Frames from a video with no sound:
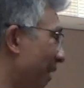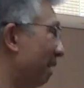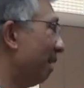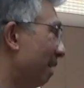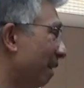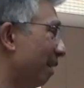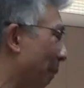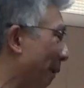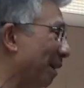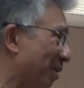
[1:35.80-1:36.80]
you know, a lot
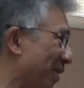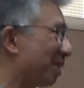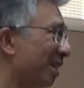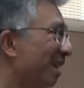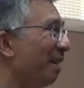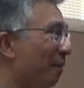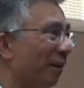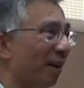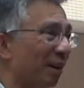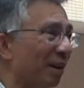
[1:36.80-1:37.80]
of patients
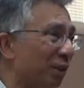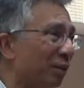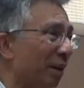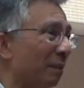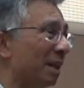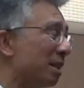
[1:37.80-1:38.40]
find it extremely